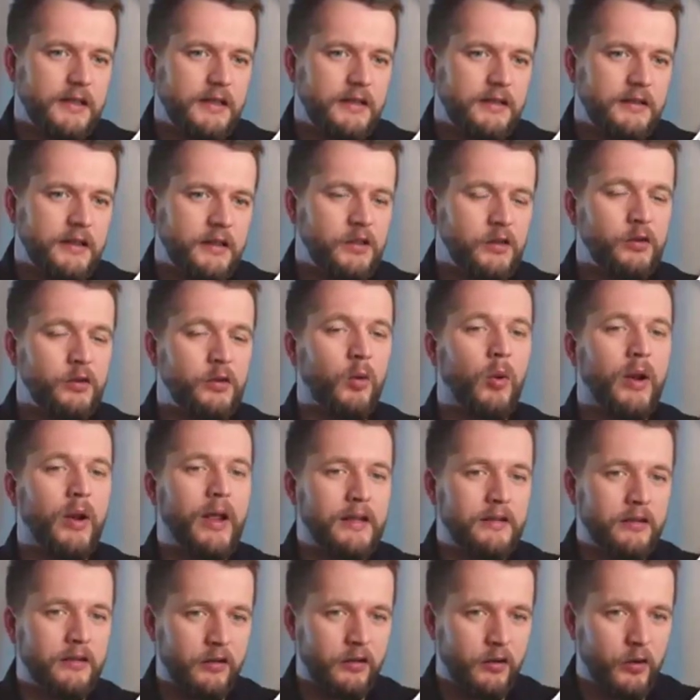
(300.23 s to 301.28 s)
that you can
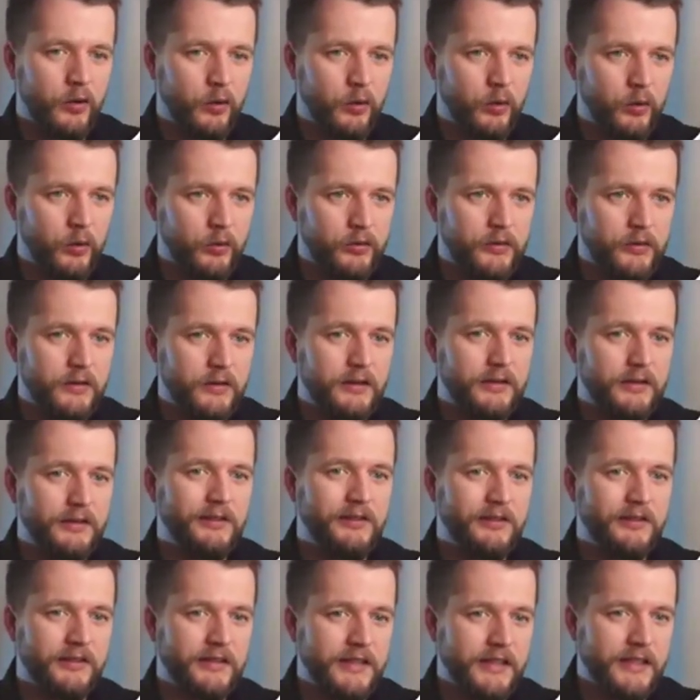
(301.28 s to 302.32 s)
later on
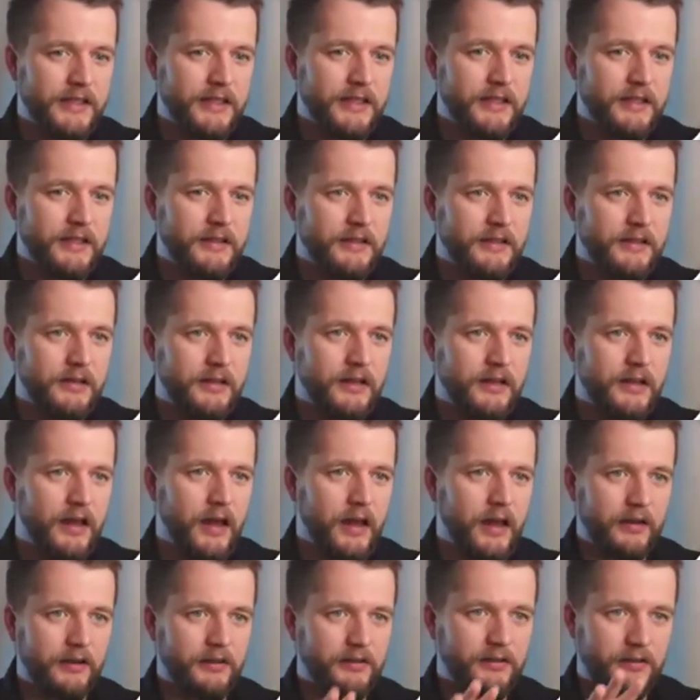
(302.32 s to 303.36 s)
see
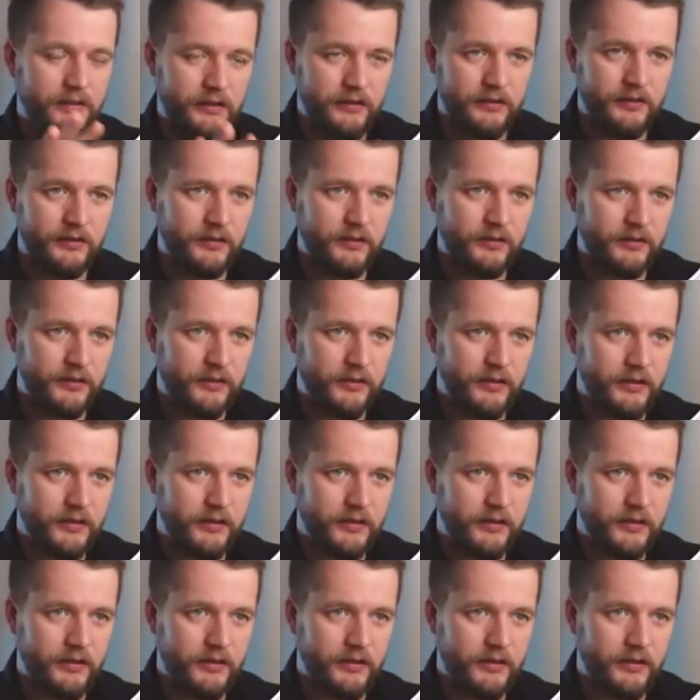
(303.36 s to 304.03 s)
as this